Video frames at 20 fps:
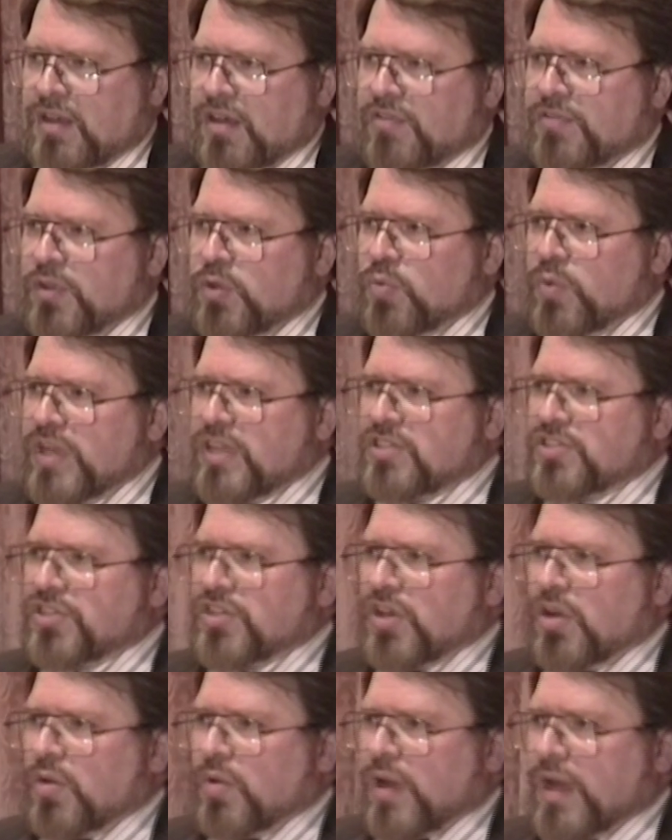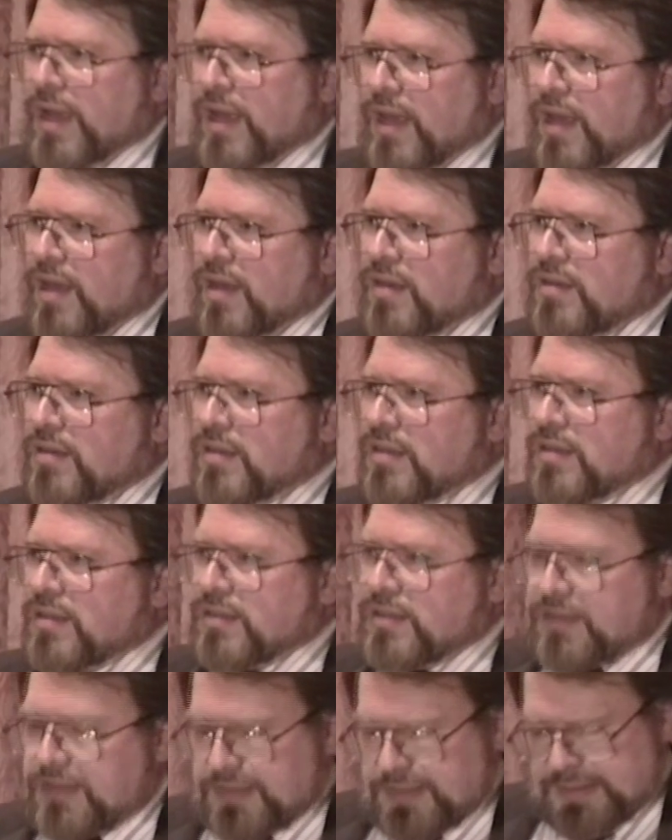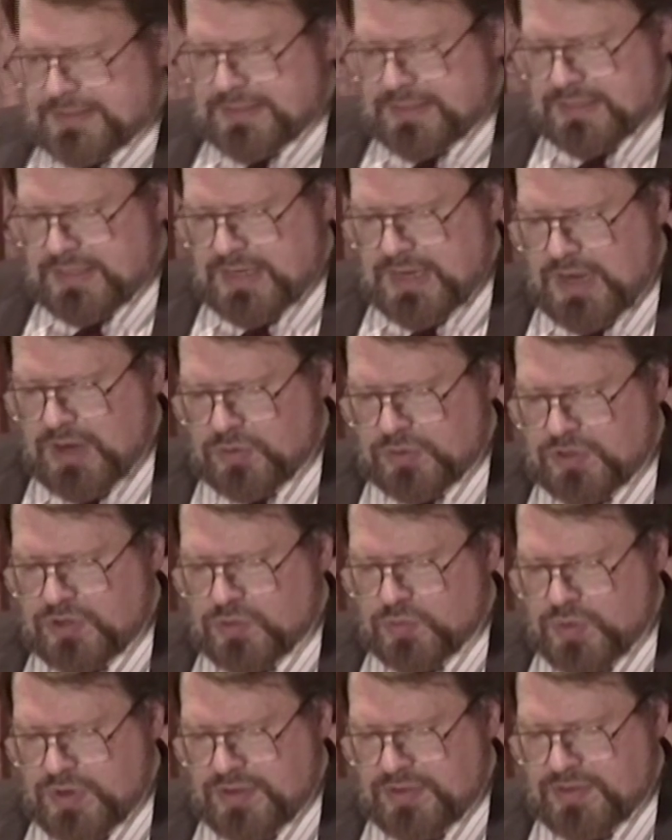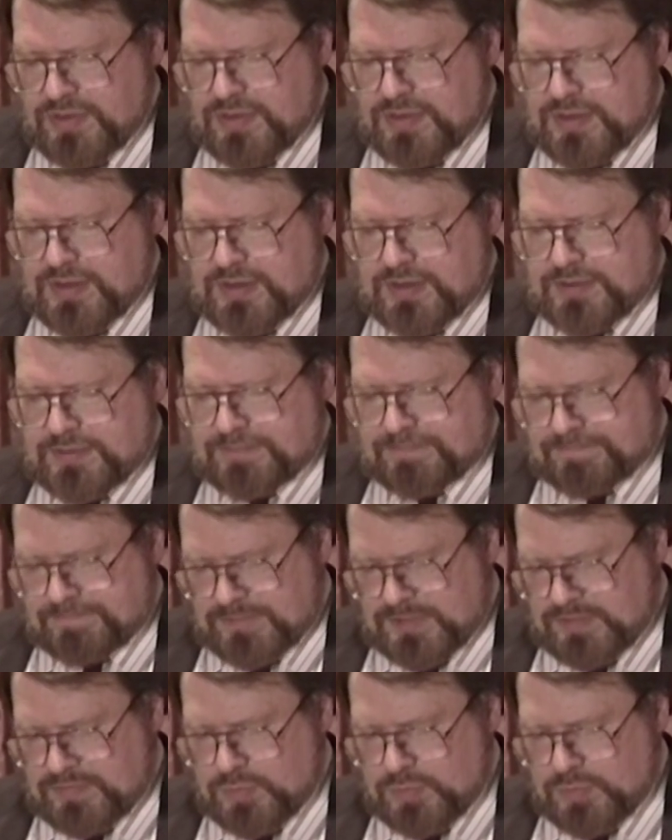A few weeks ago, I had uh, an encounter with uh, a